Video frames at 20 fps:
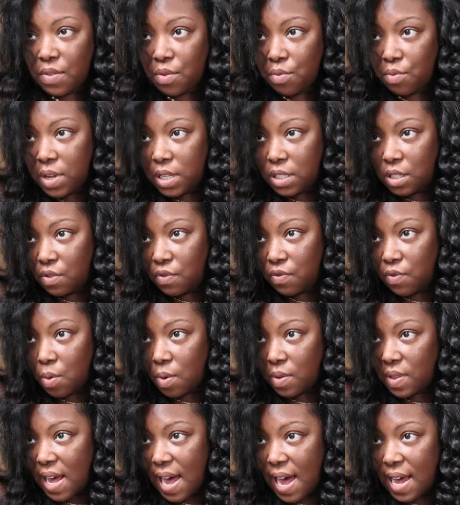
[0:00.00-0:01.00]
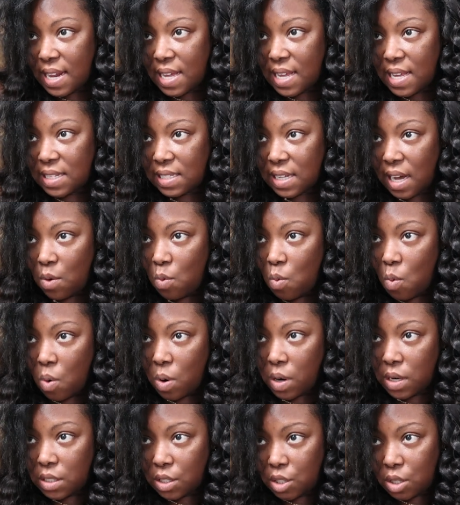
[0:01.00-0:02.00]
And the reason for that is I
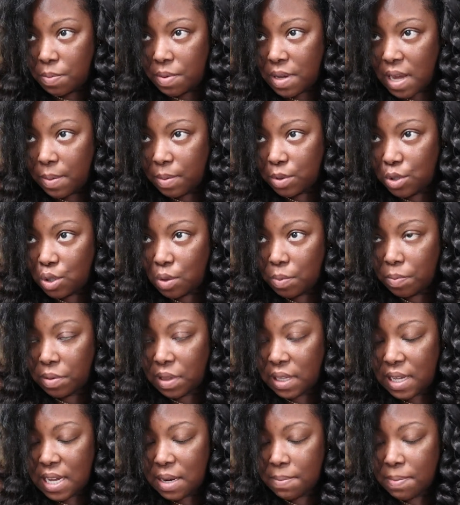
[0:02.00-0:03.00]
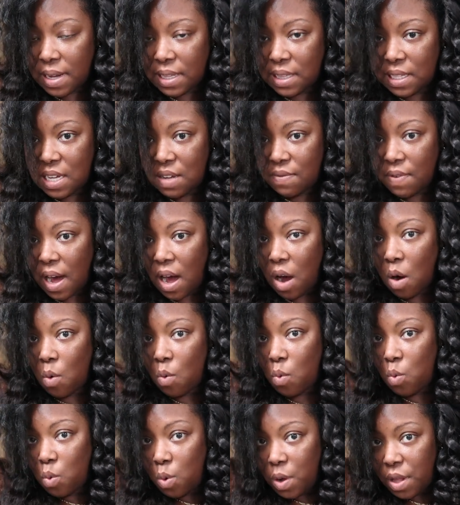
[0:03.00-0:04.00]
want to be able to blend my leave
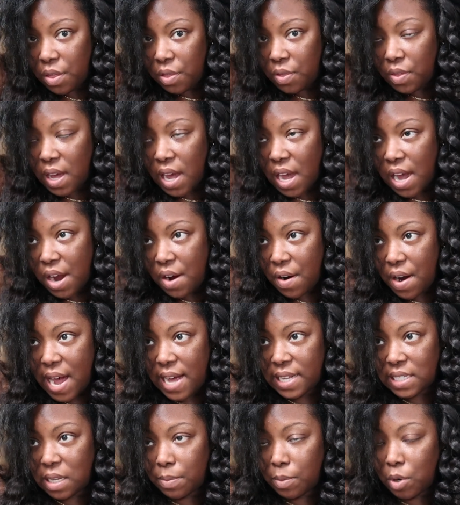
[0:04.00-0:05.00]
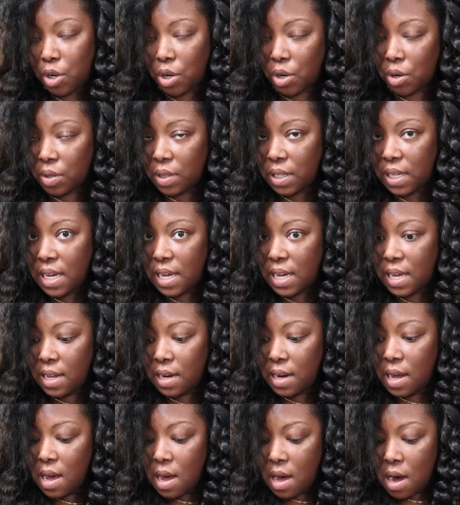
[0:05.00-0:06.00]
out with the hair as I'm curling
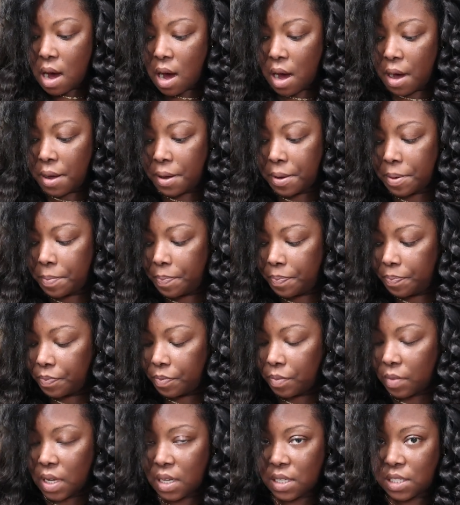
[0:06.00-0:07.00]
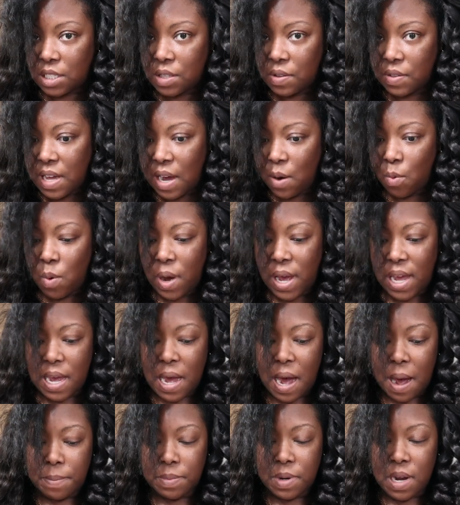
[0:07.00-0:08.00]
it. Um, so that
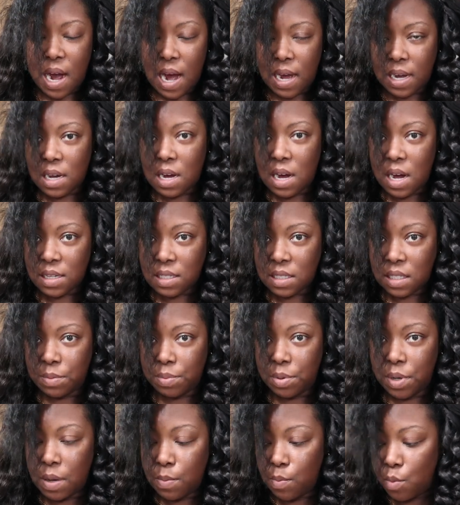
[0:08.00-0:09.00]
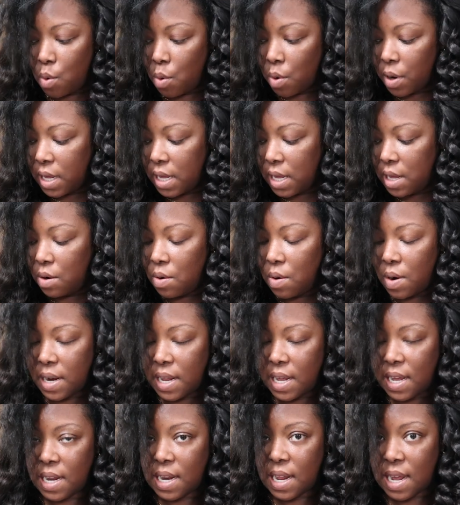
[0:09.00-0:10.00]
way I'm not constantly putting more heat on
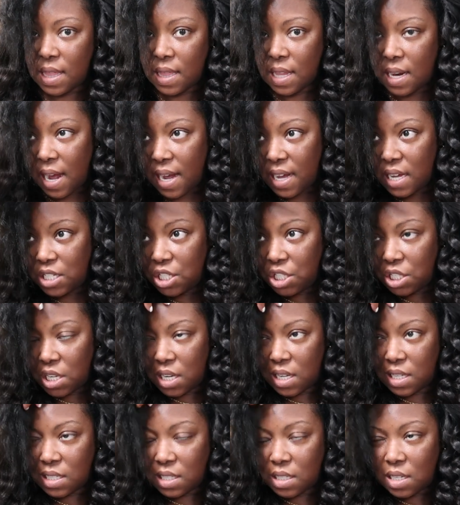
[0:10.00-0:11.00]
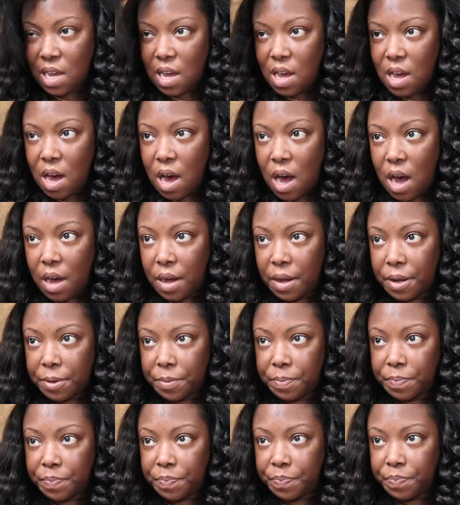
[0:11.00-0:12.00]
it and then I can just
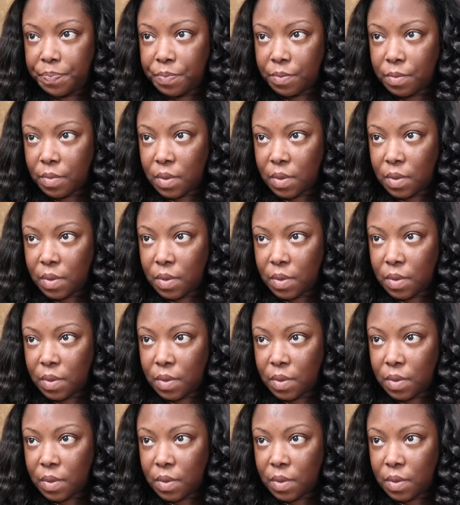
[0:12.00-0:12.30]
um,